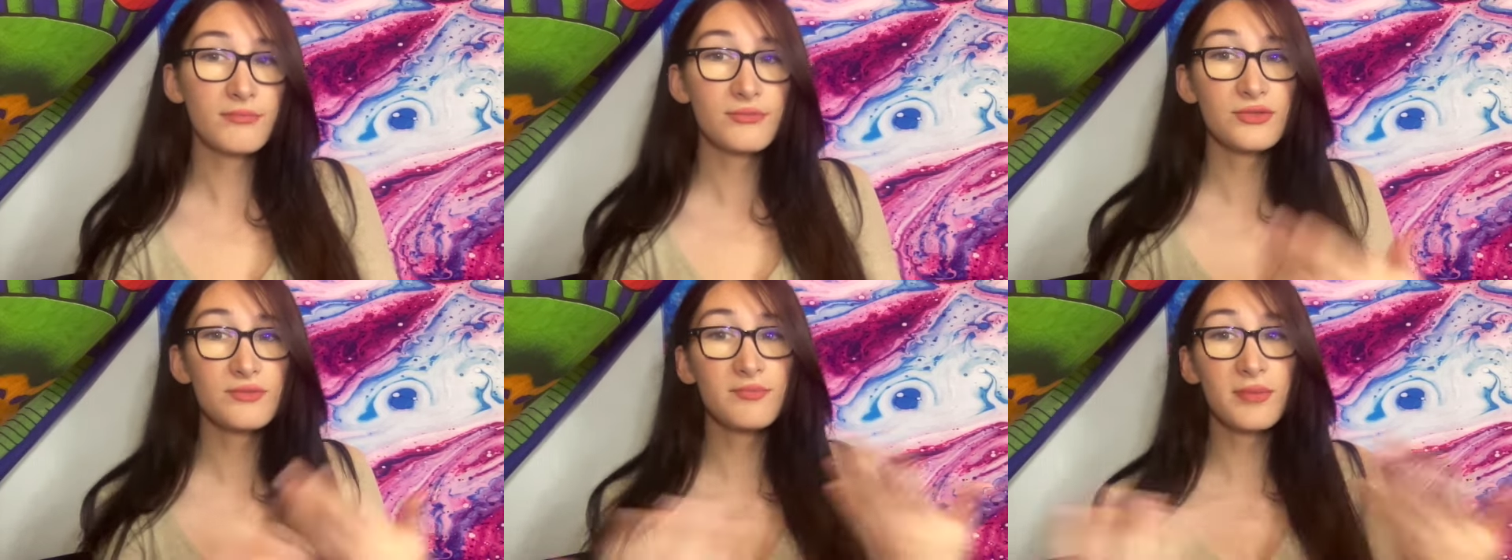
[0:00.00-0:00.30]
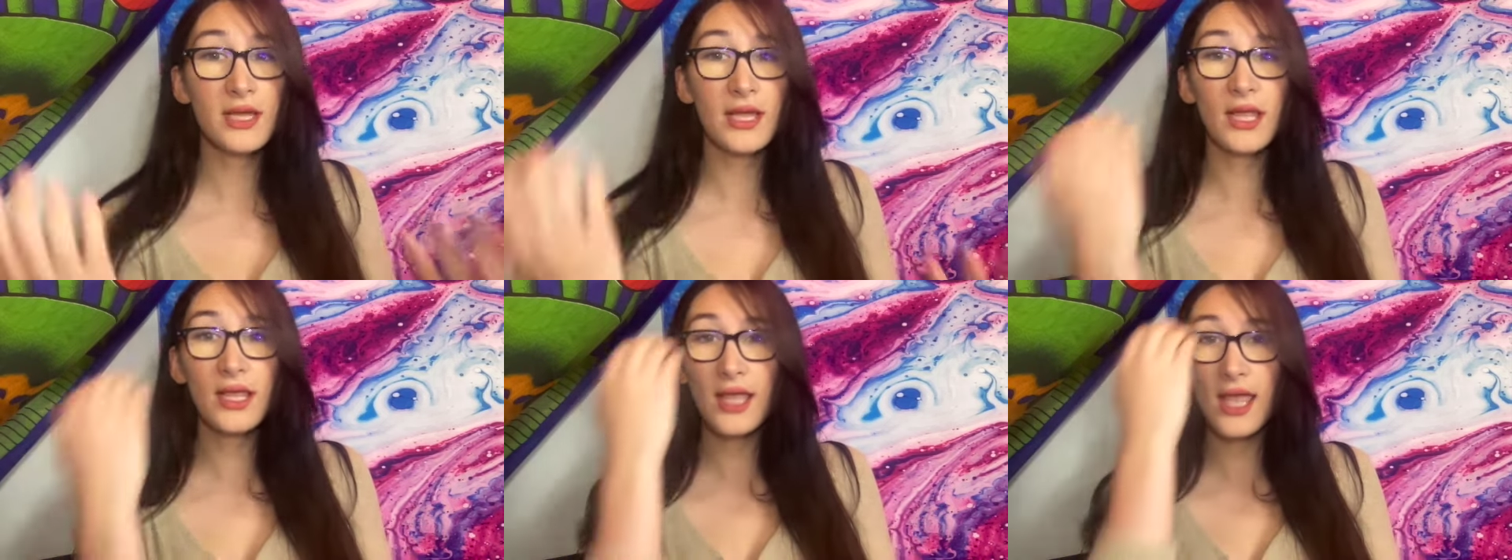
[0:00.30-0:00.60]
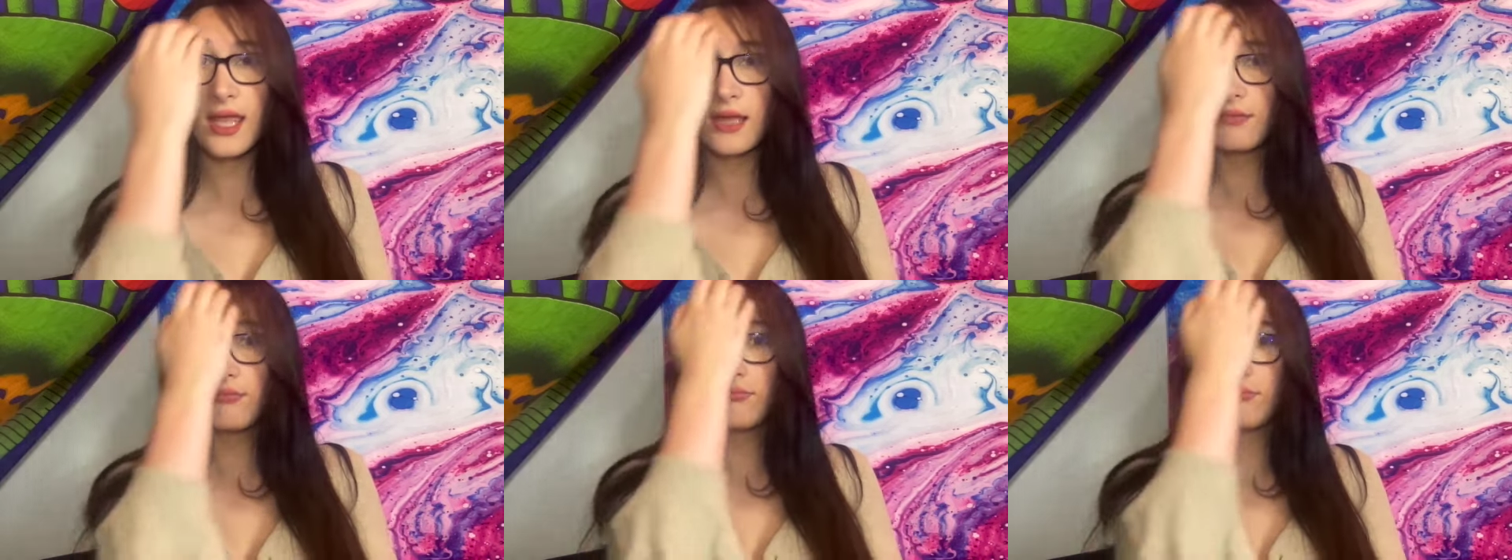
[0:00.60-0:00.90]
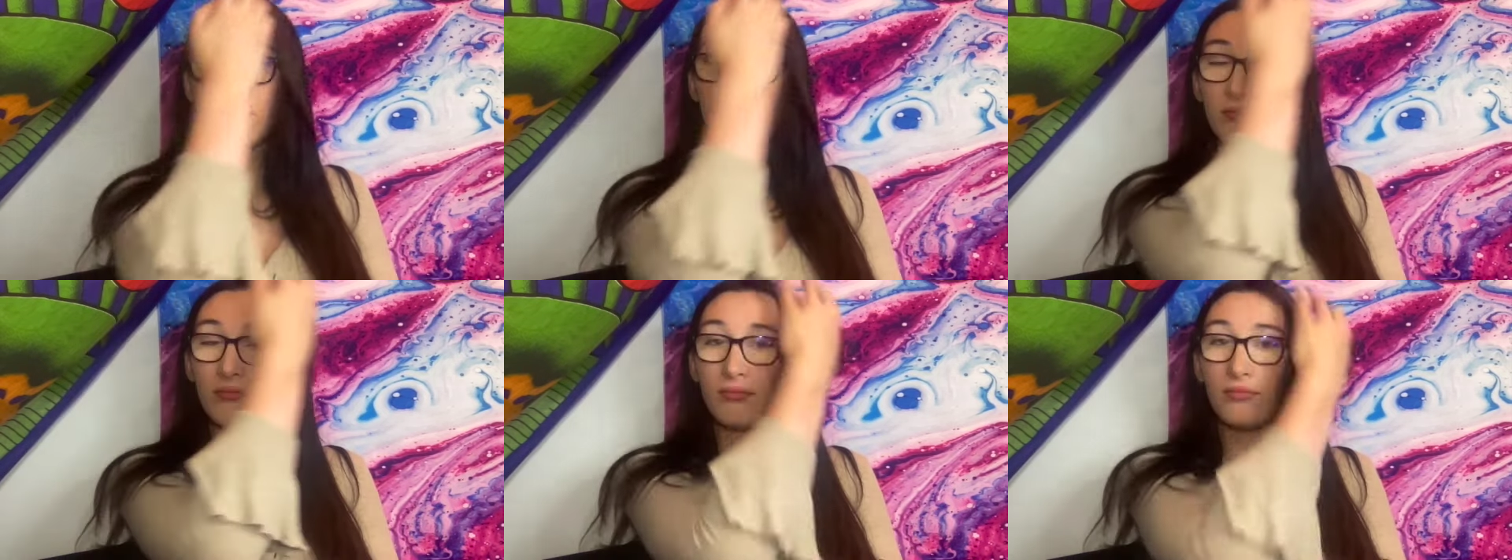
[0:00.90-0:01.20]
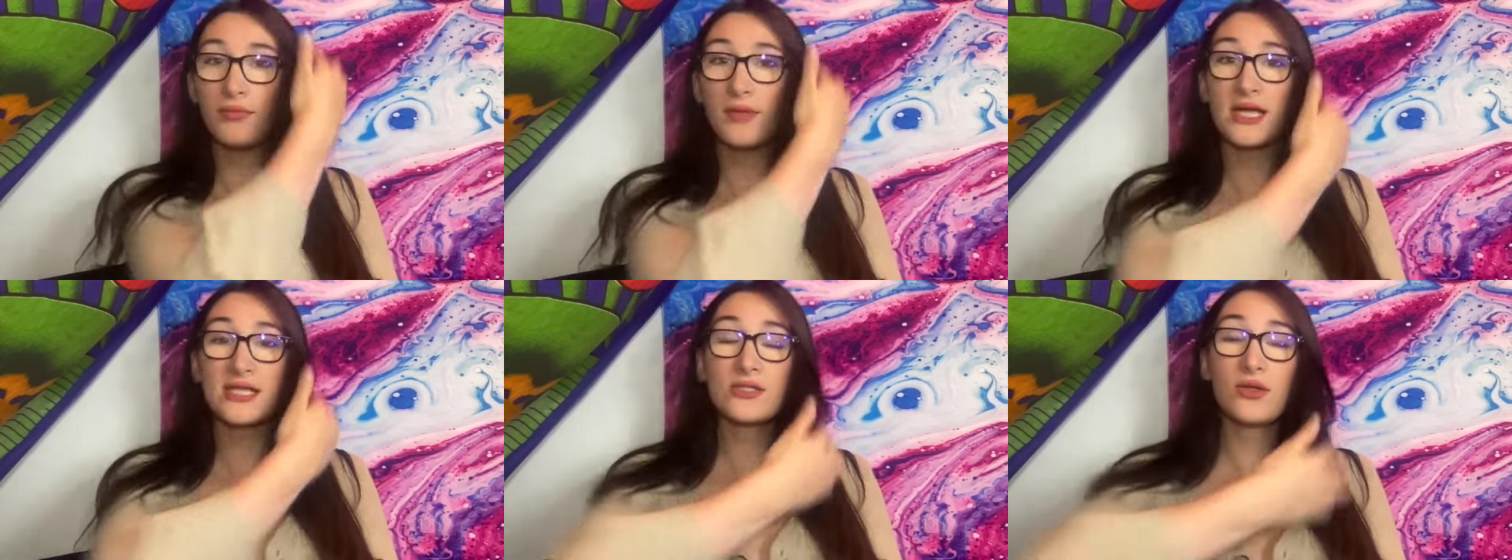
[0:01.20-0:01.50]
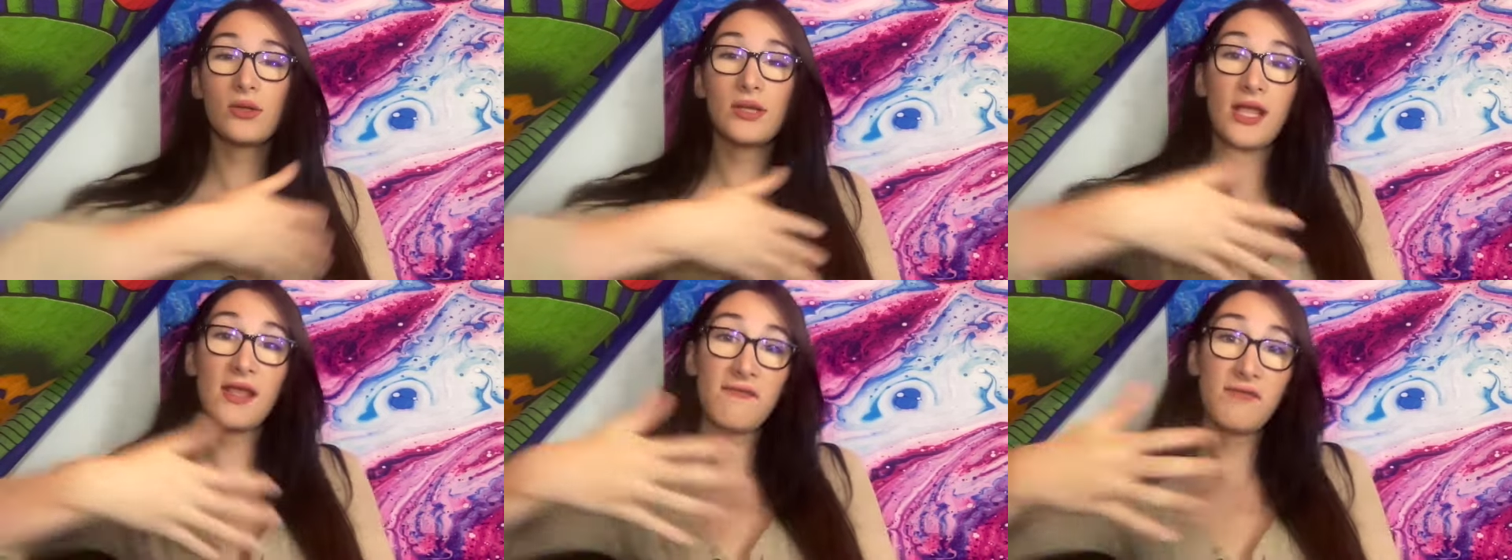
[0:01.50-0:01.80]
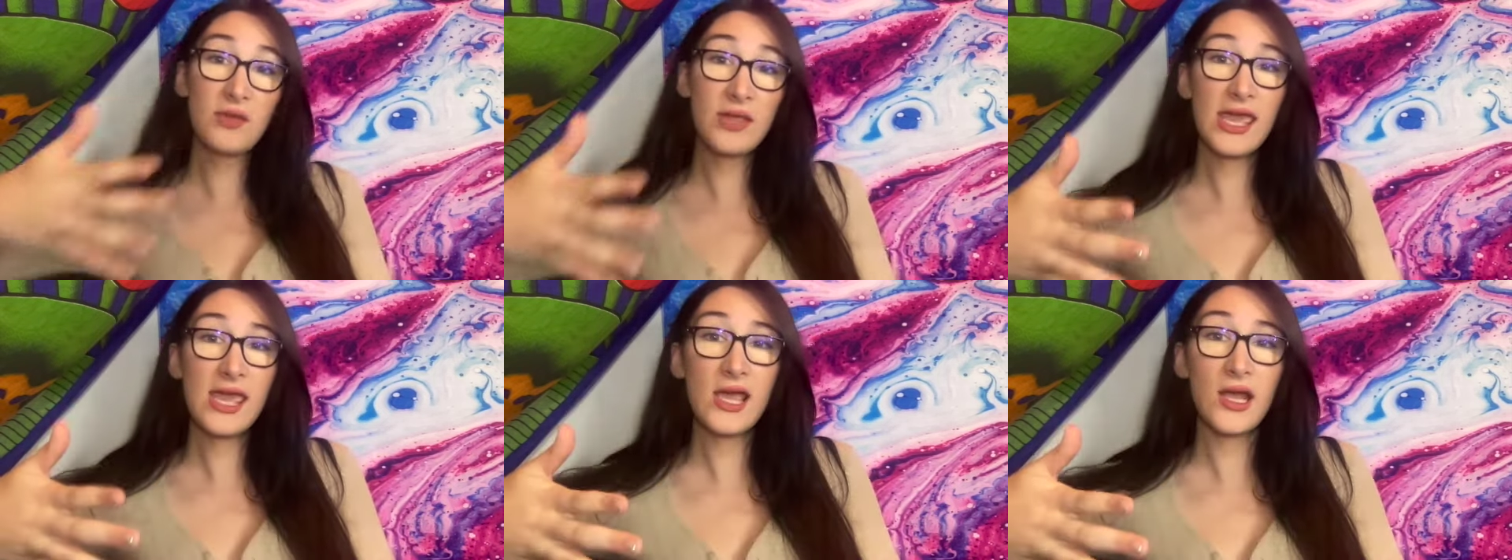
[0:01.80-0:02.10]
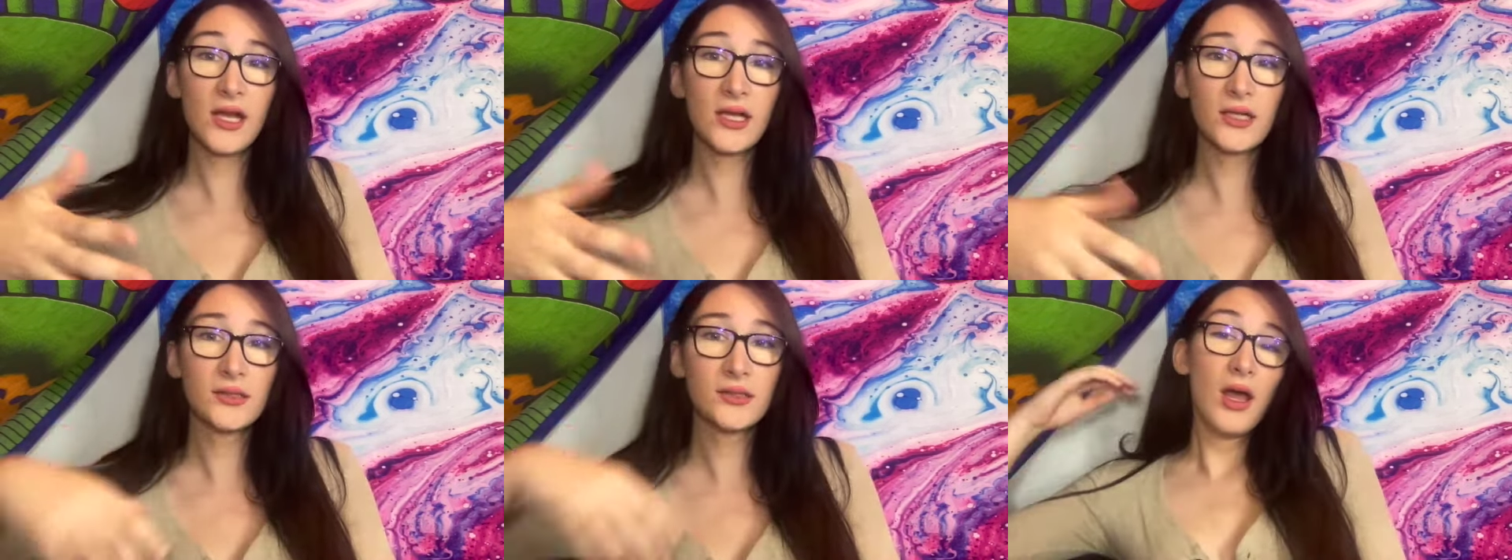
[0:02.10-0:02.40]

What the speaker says: But again, that's only if you care.